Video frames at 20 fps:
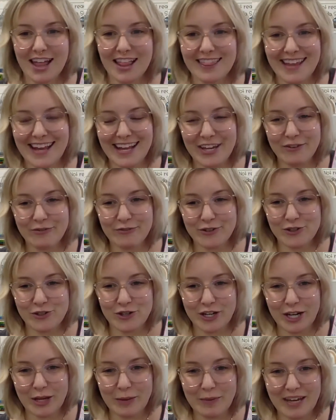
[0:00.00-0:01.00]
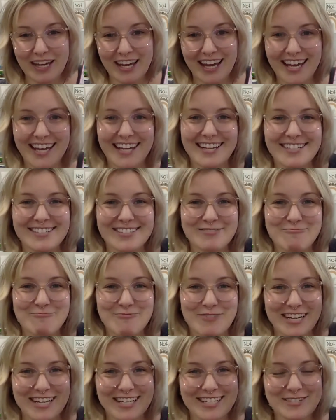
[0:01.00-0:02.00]
Thank you for joining me and
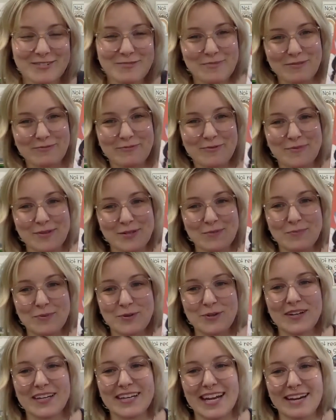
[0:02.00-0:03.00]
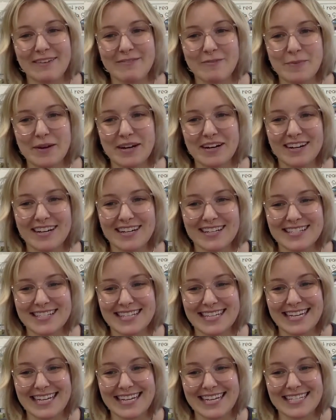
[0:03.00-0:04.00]
reading a little bit from this book, Native Americans
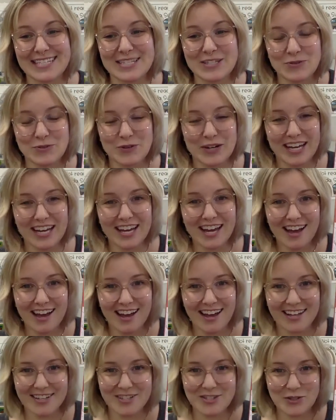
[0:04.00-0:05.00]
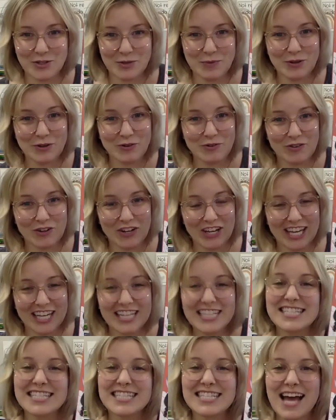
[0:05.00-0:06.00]
in History, a history book for
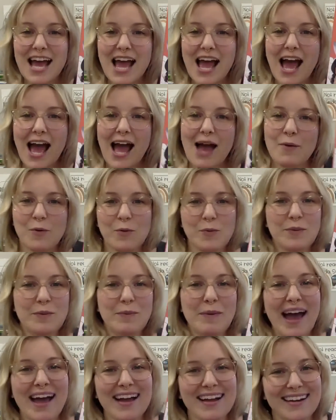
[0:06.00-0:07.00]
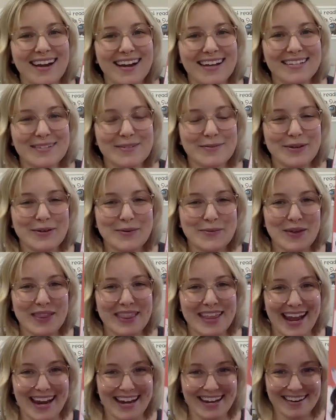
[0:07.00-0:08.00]
kids. I will be back next week with
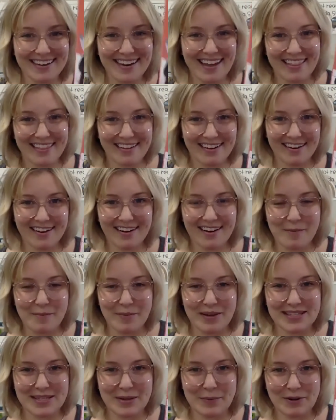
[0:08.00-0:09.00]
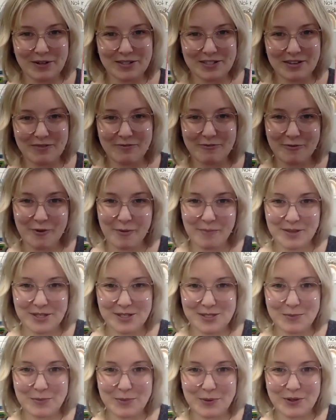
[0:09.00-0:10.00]
another amazing person from
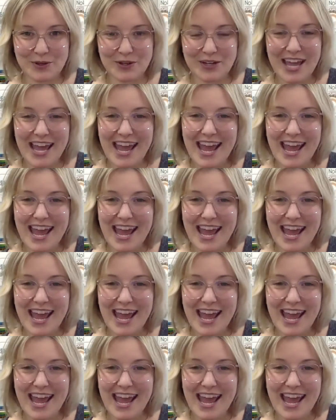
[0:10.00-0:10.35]
this book